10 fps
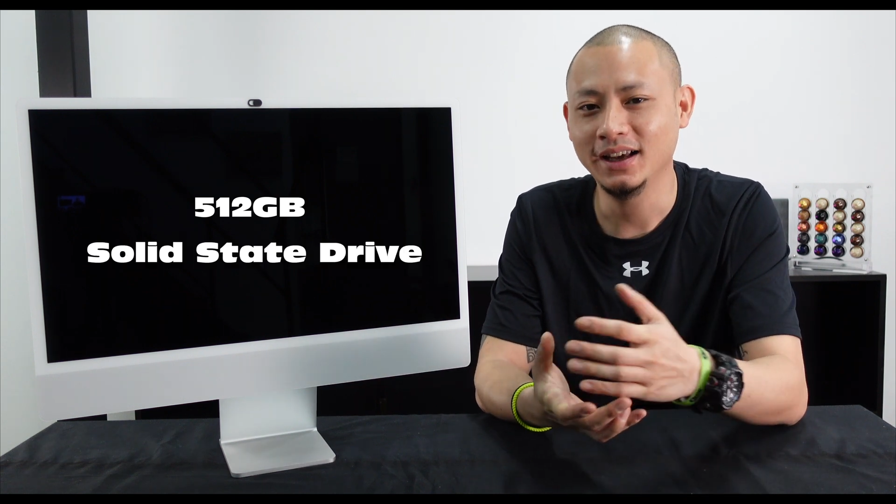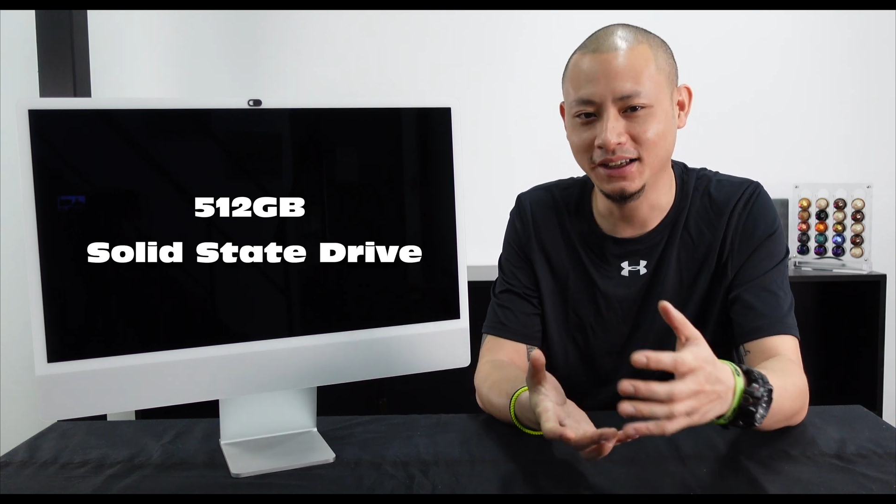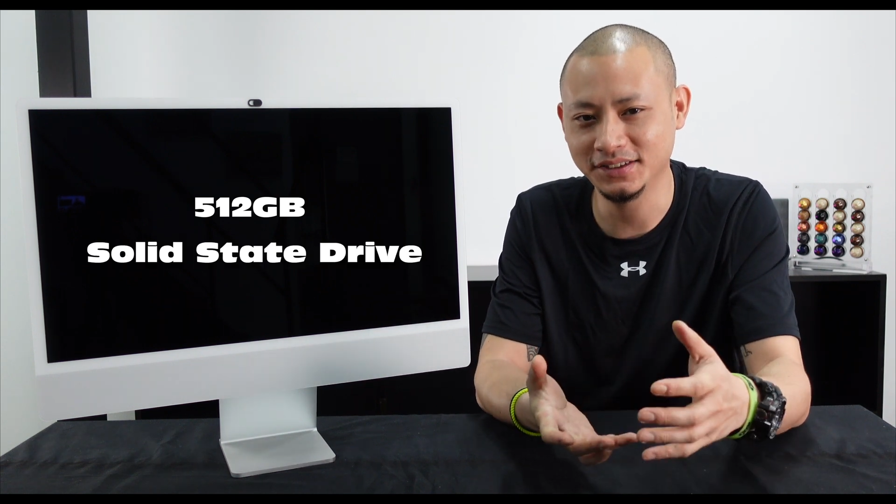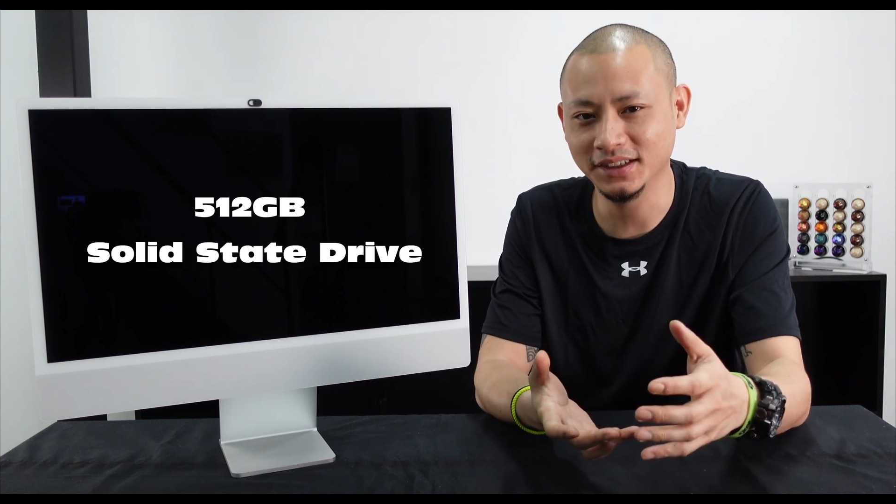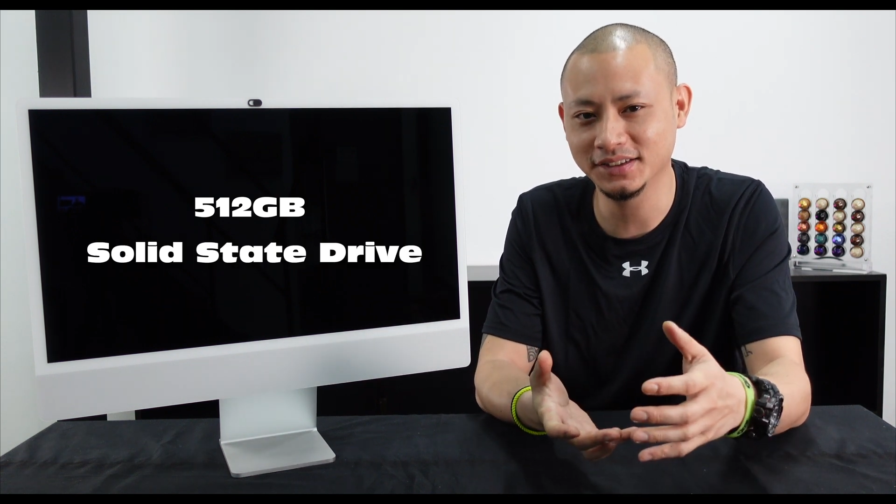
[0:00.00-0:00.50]

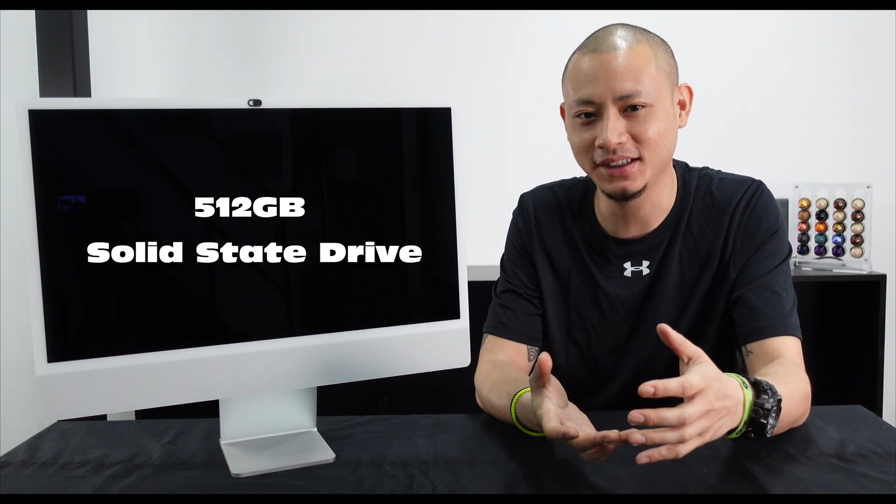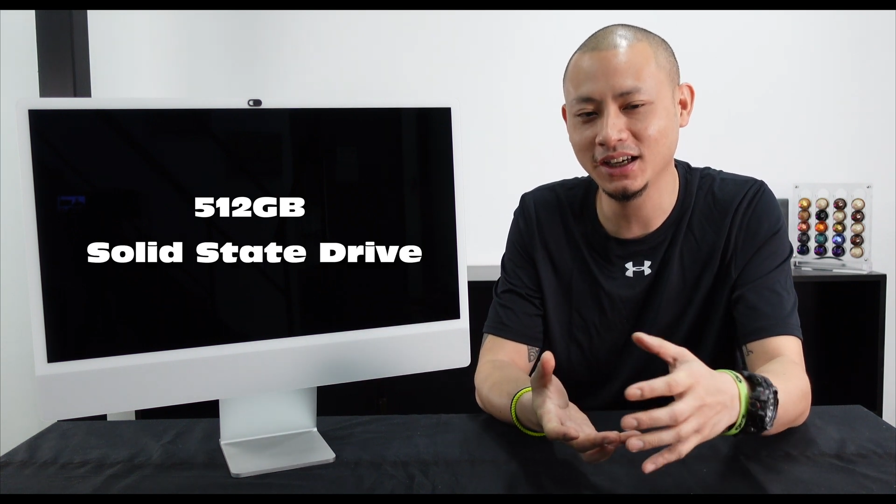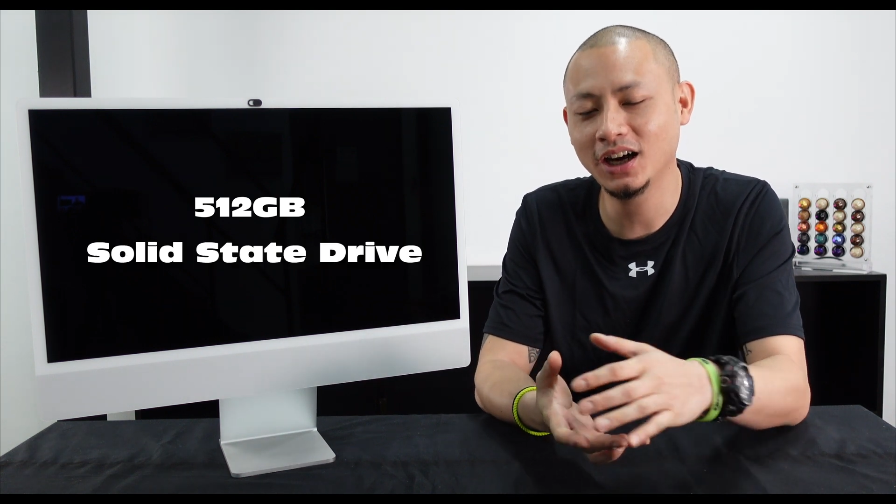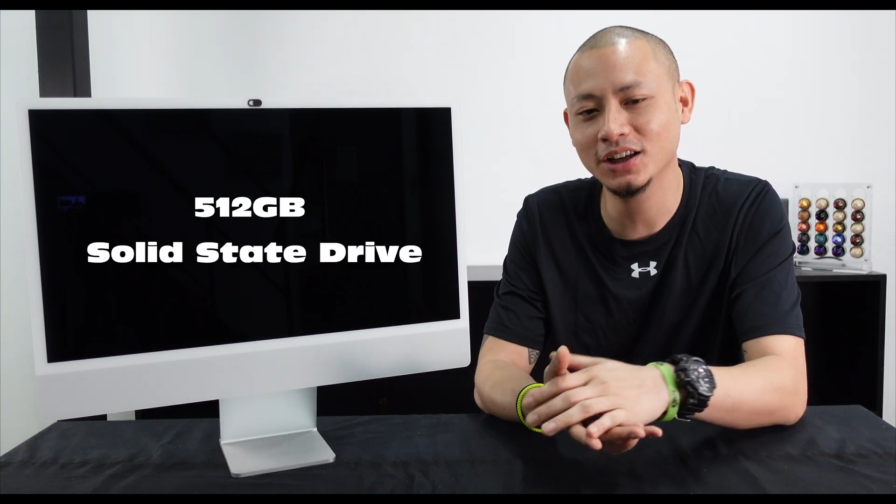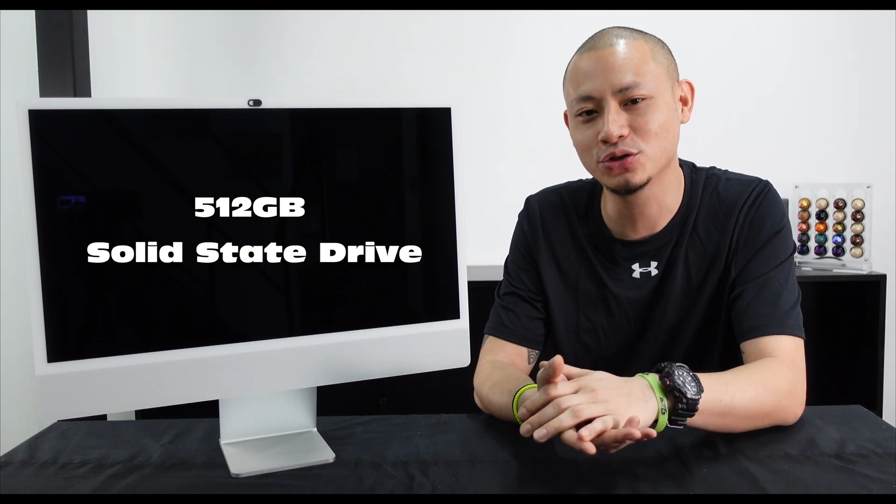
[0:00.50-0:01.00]
SSD
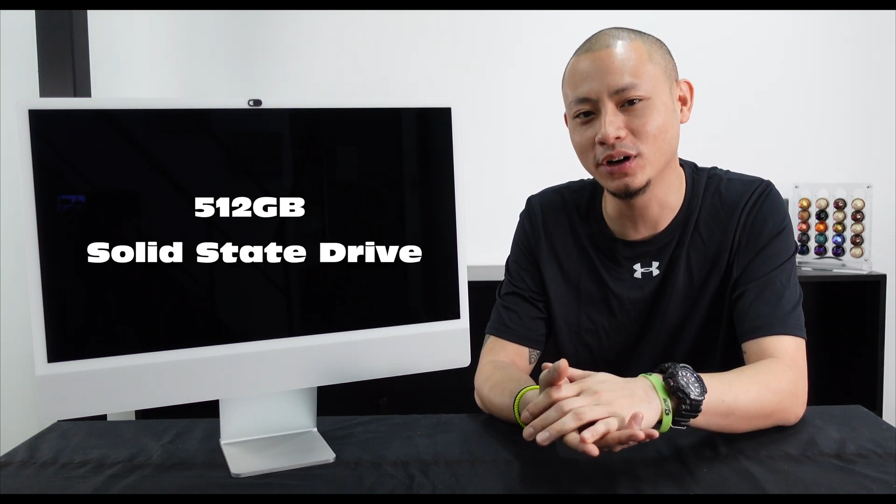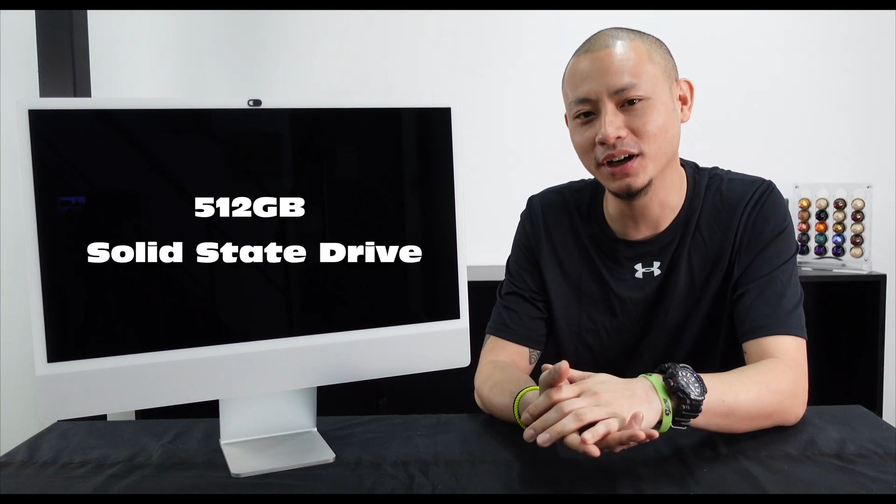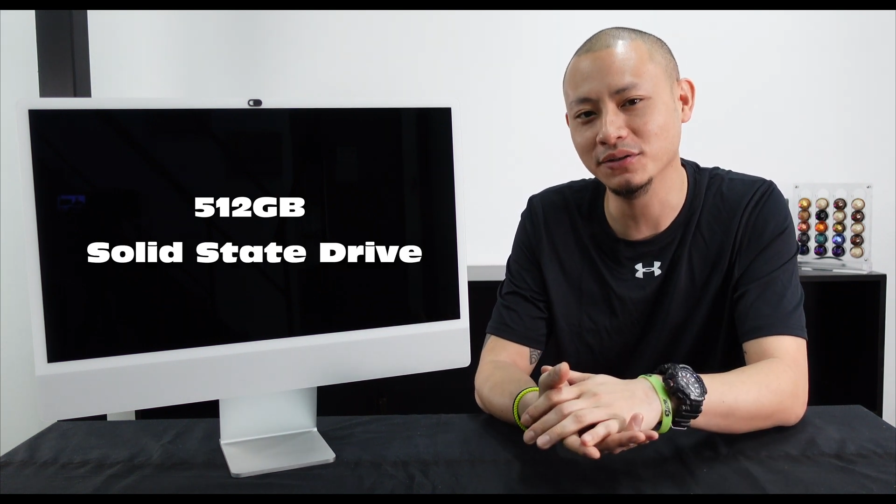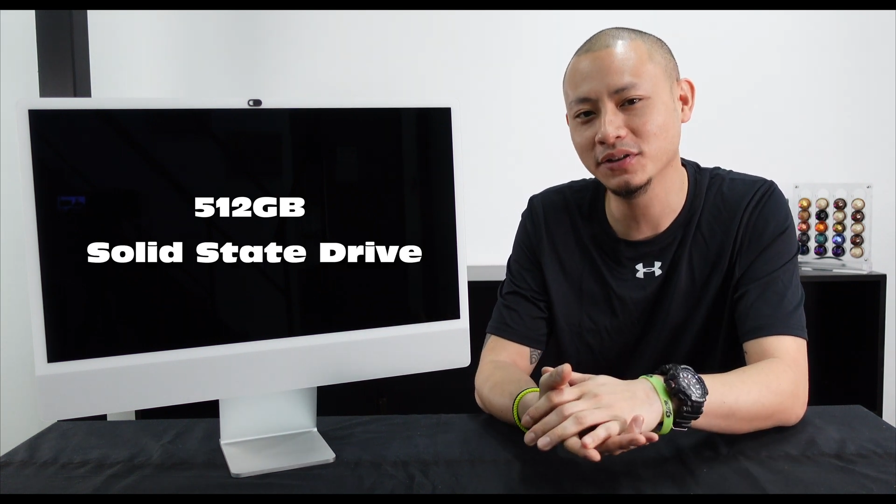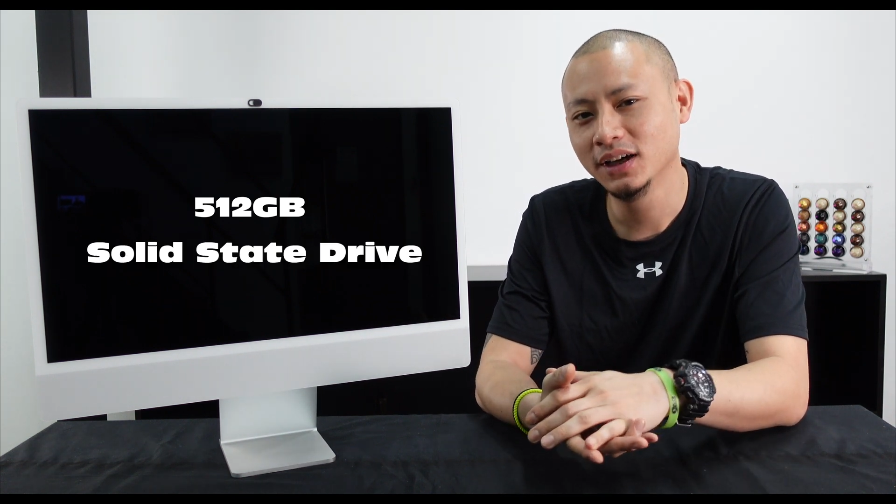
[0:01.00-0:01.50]
hard drive